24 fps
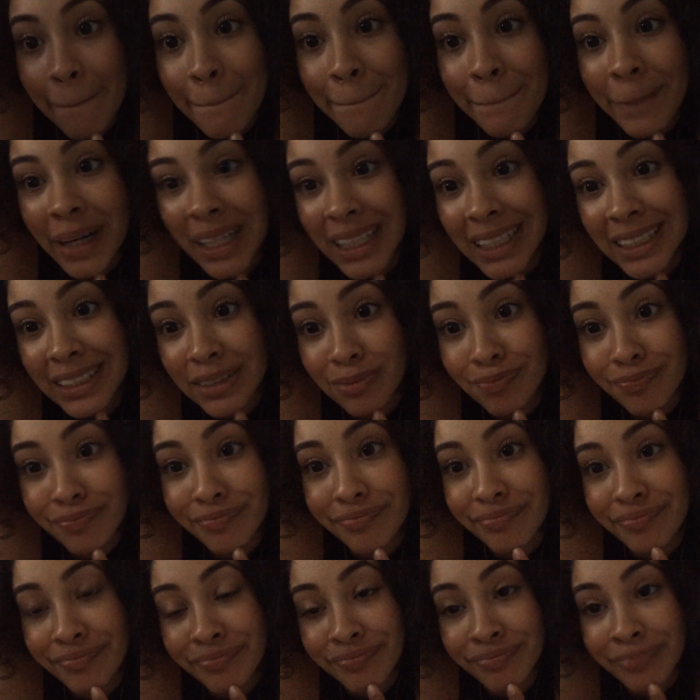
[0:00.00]
But
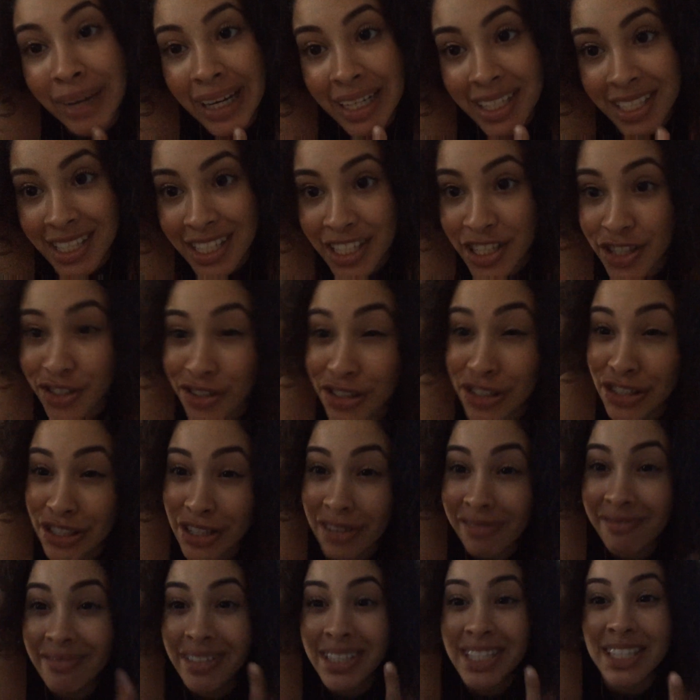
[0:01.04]
my sisters
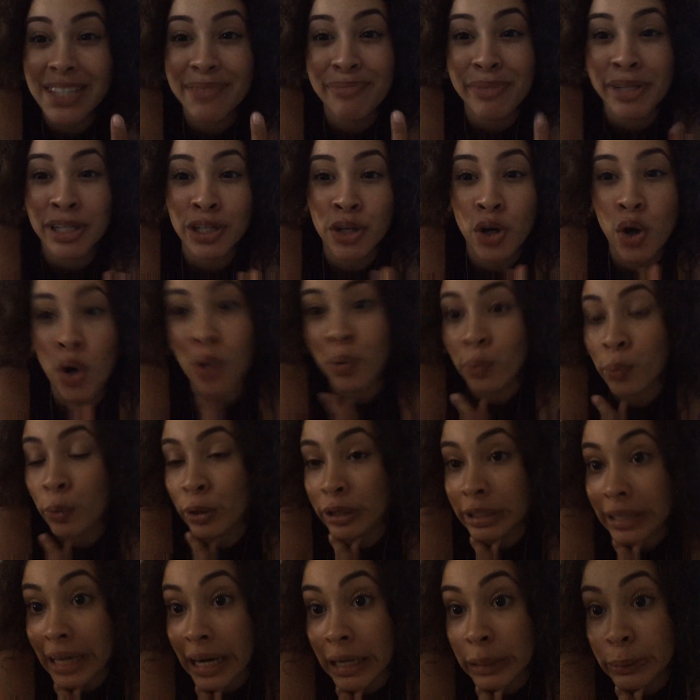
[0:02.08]
convinced me to go
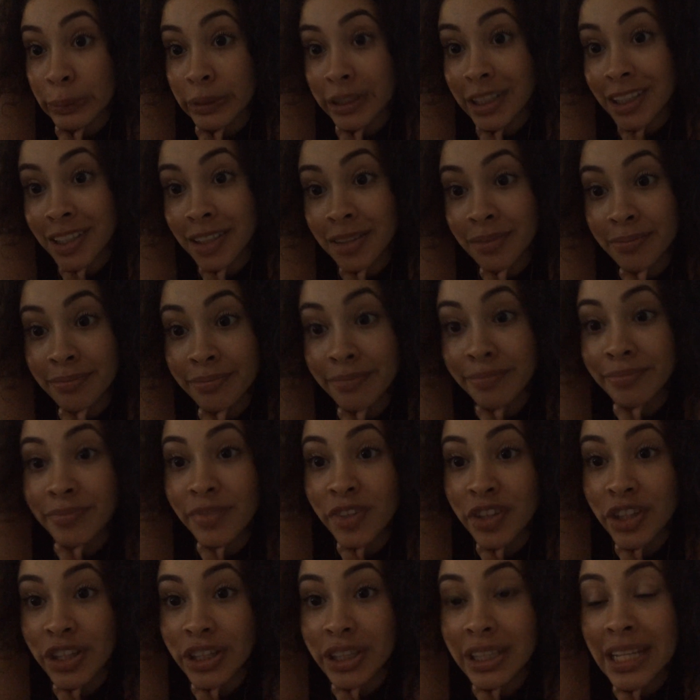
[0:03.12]
work out with them.
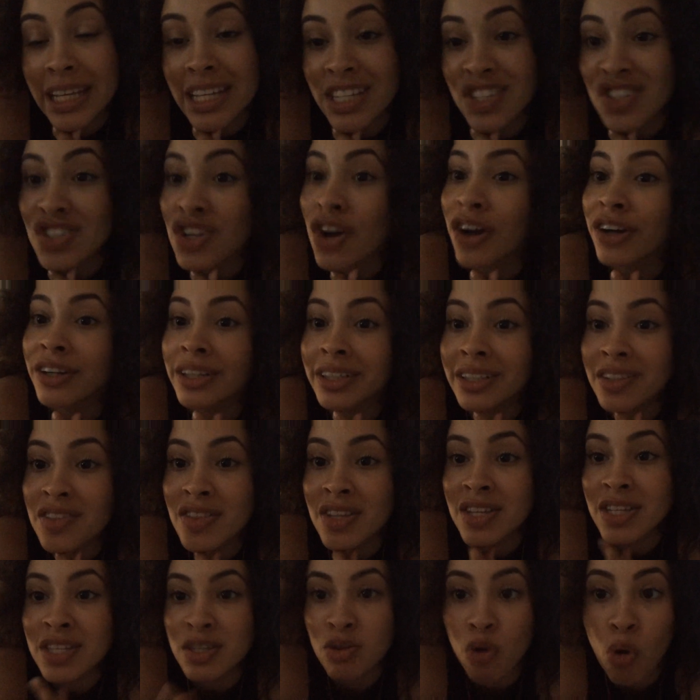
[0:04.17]
They started
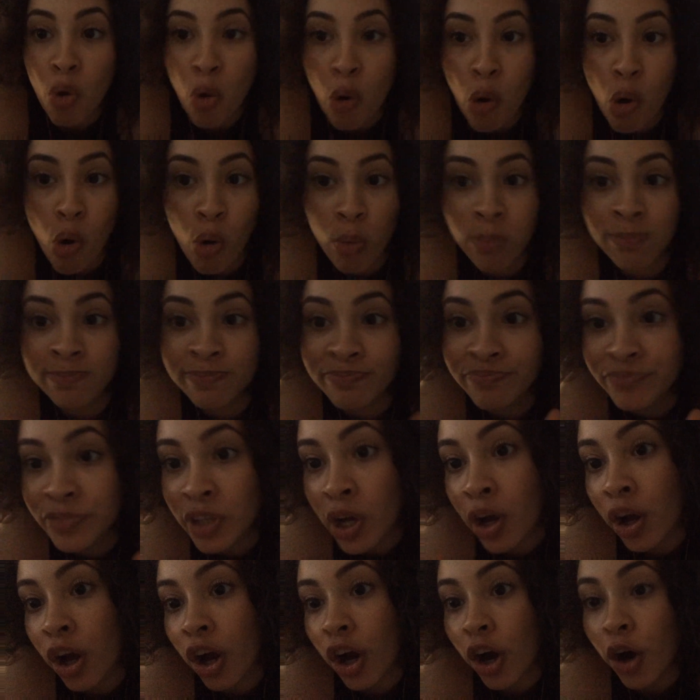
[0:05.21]
this whole
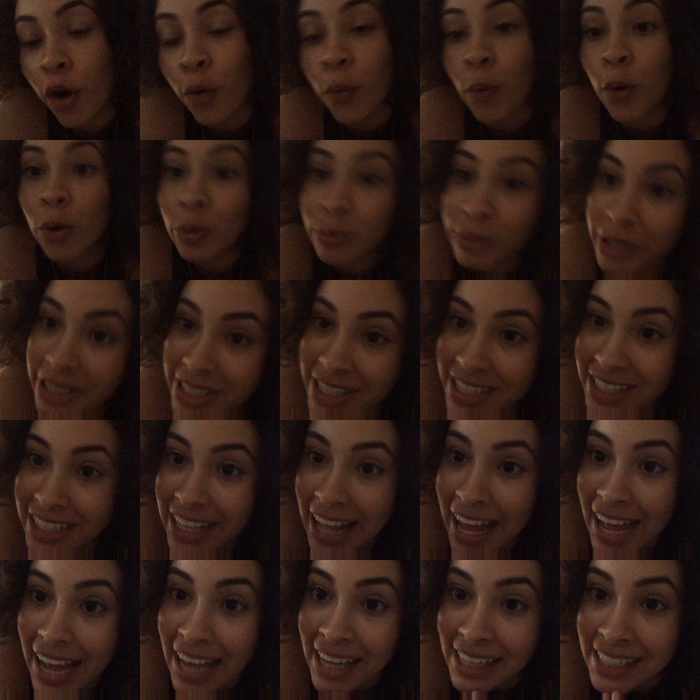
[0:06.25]
aerobics
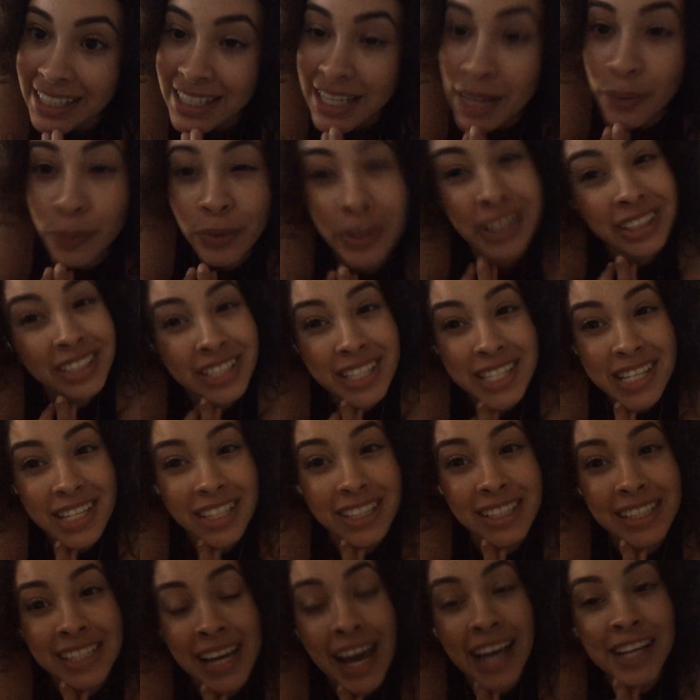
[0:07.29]
class and
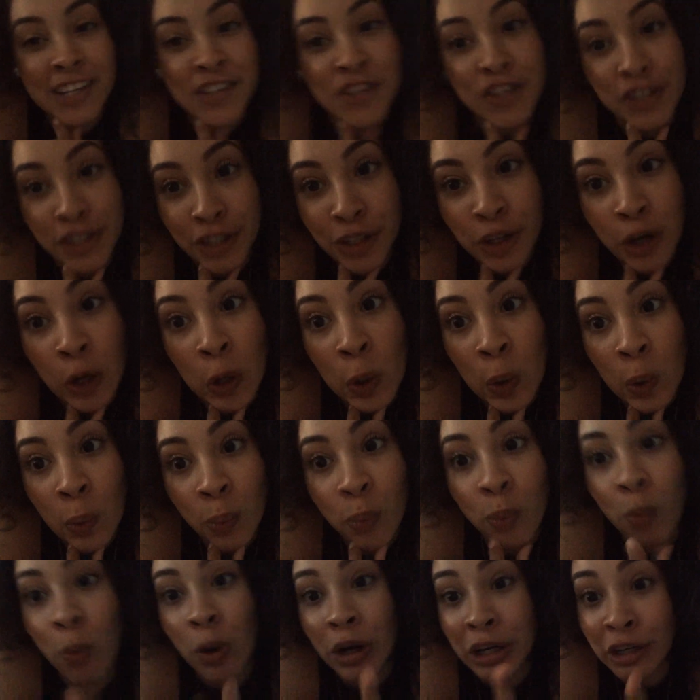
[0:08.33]
realistically I should go.
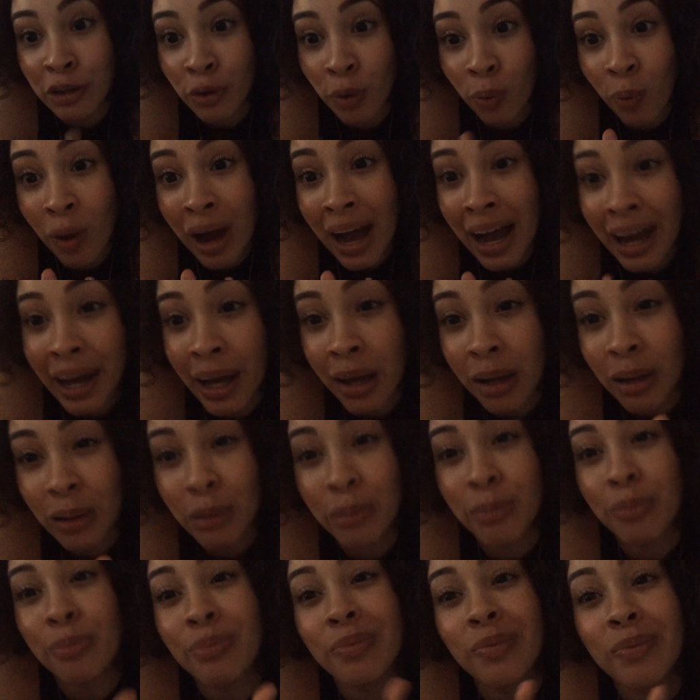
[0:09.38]
Wanna know why?
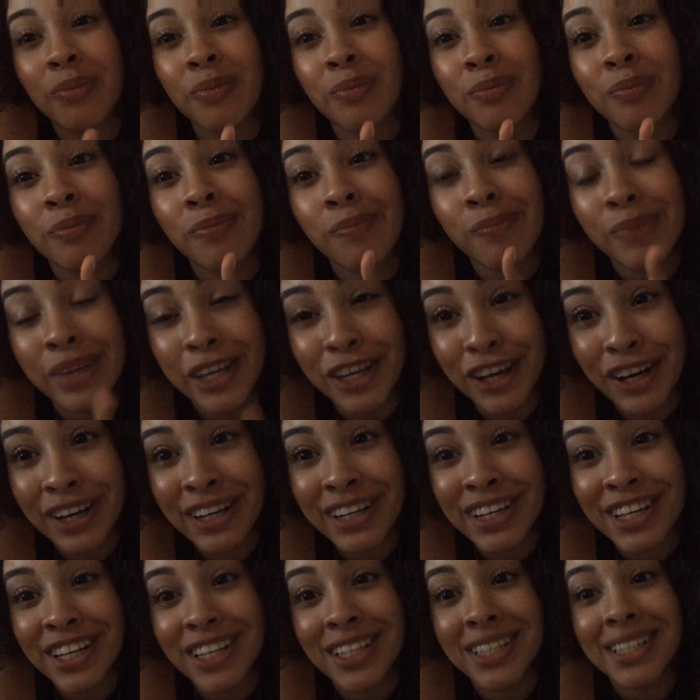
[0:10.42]

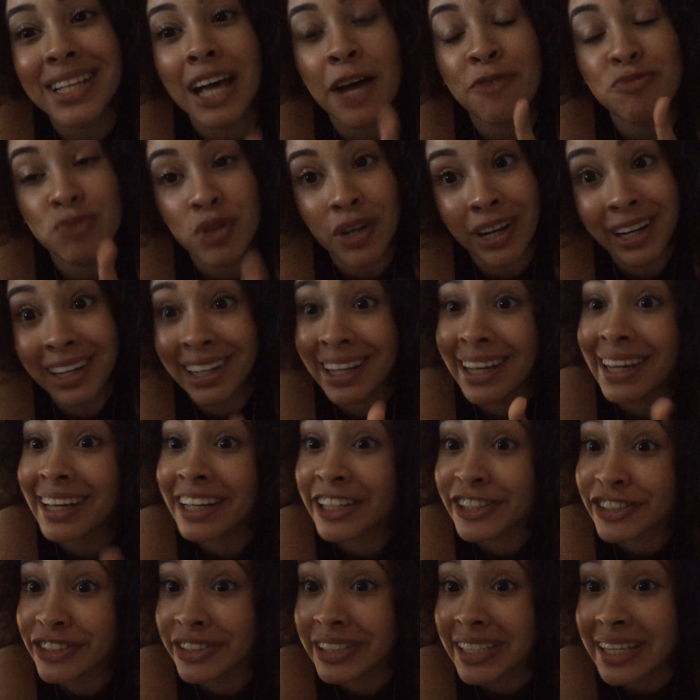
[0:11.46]
Because I'm trying to get
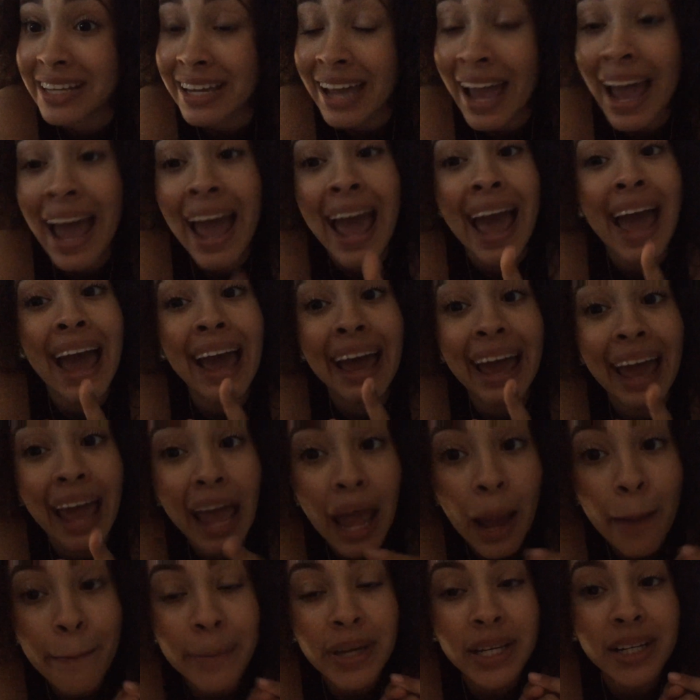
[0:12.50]
healthy.
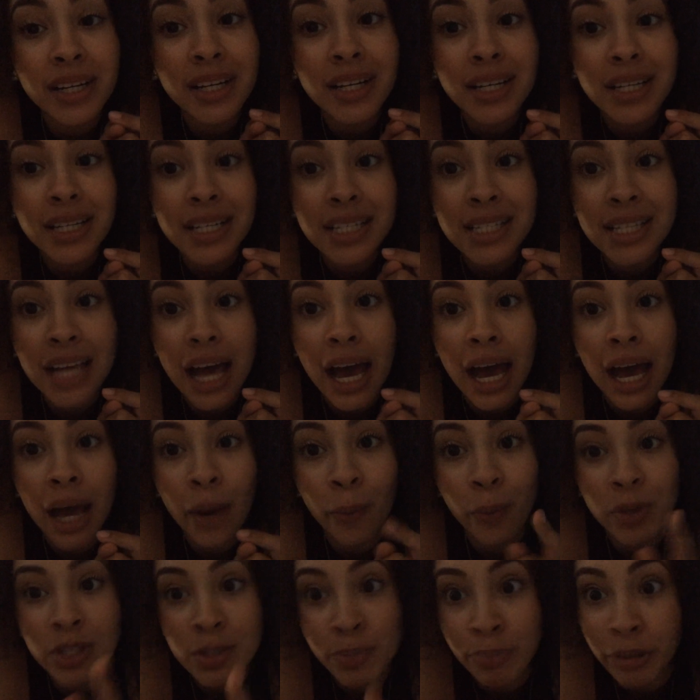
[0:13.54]
And because I
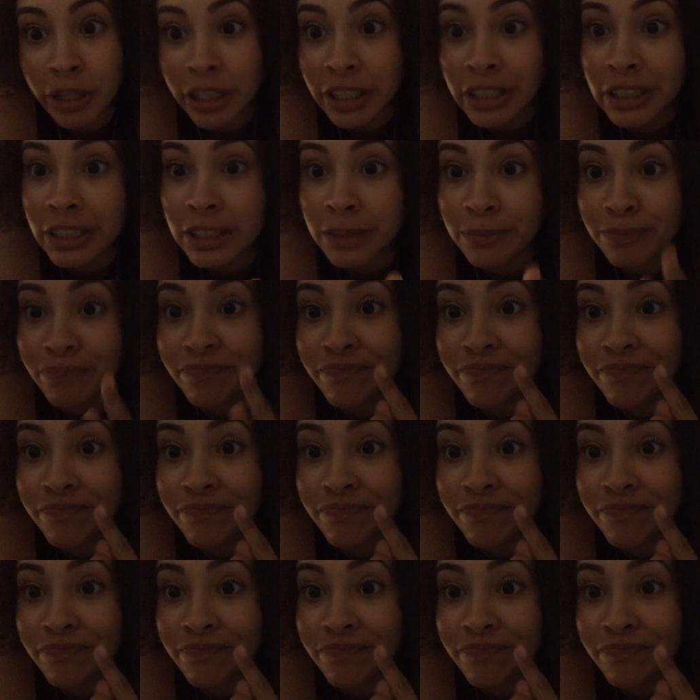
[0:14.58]
was a punk.